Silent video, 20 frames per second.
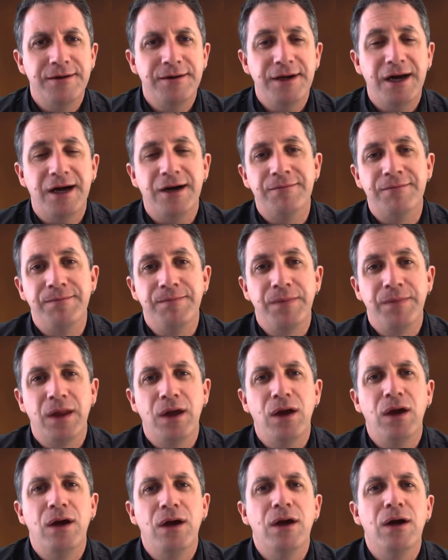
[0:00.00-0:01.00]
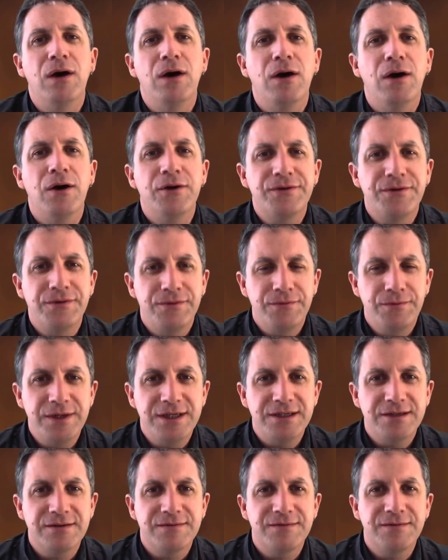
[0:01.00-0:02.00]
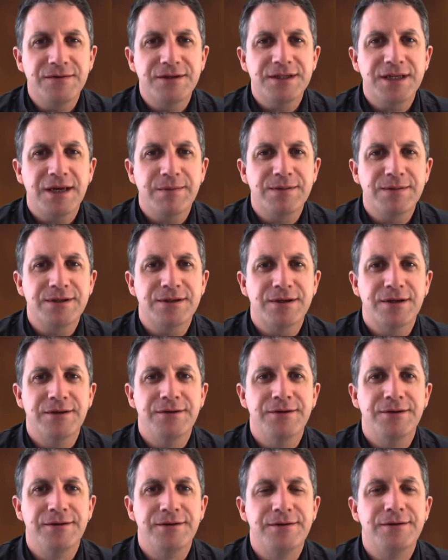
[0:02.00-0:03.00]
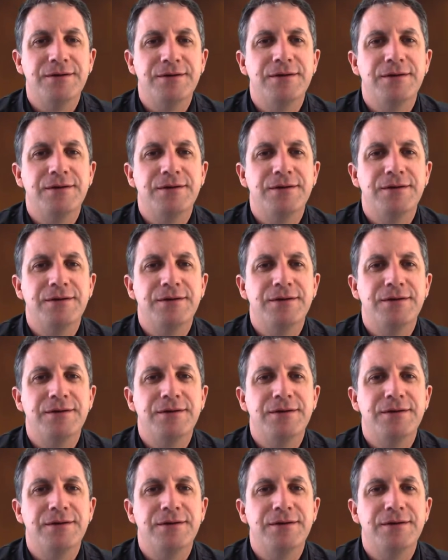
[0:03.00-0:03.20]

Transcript: Now, on to the reason for this episode